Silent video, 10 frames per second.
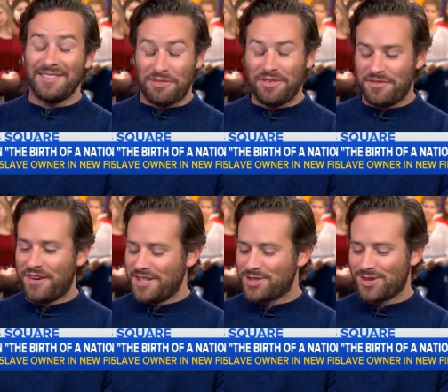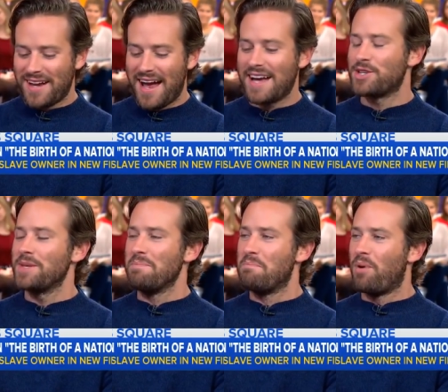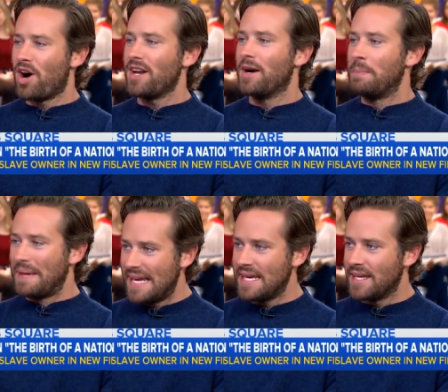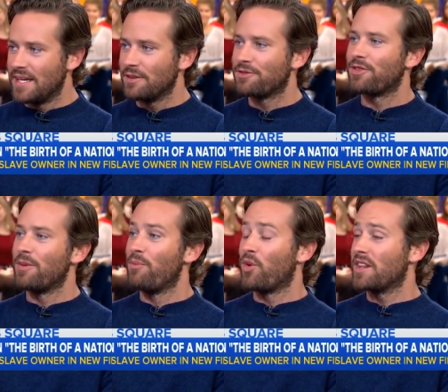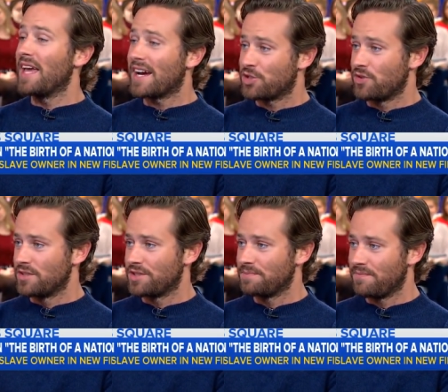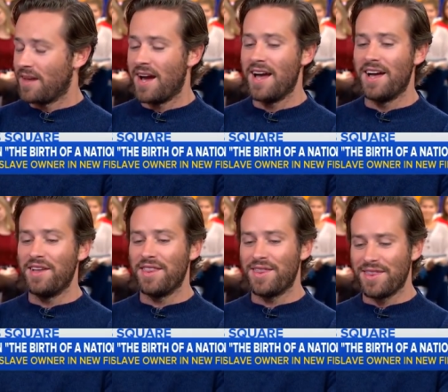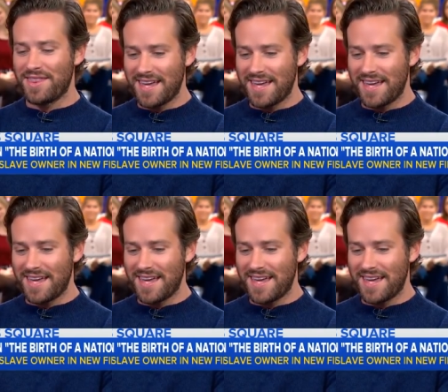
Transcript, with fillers: funny story. I actually bought a pig from one of the extras. Uh,